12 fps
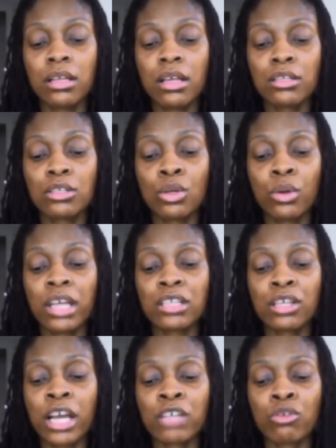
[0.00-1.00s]
to
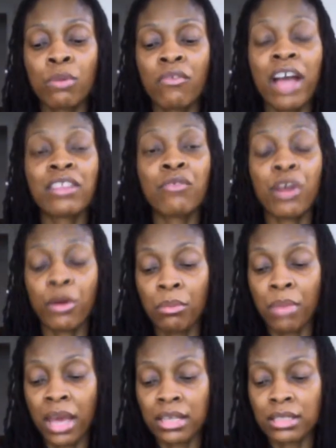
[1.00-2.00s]
intellectually provide the very
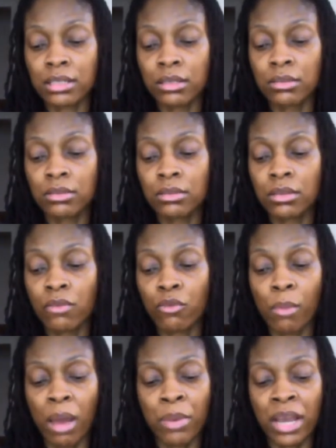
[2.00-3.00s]
best for
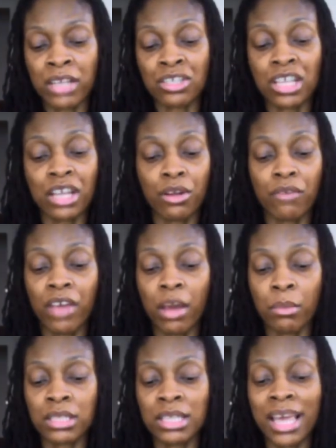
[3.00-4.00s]
my patients and their
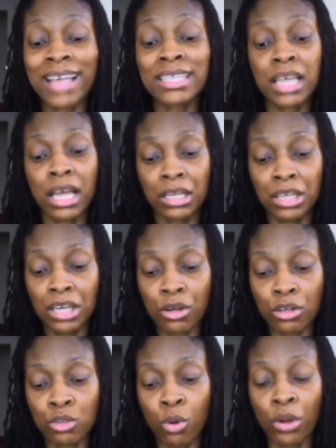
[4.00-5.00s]
families. As an L&D
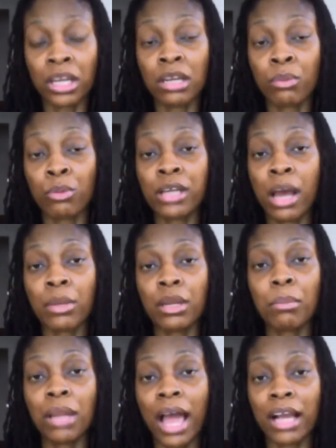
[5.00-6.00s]
nurse working in a predominantly
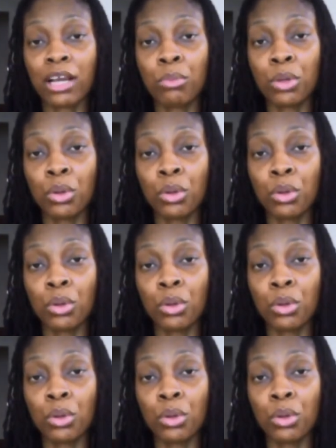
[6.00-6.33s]
black and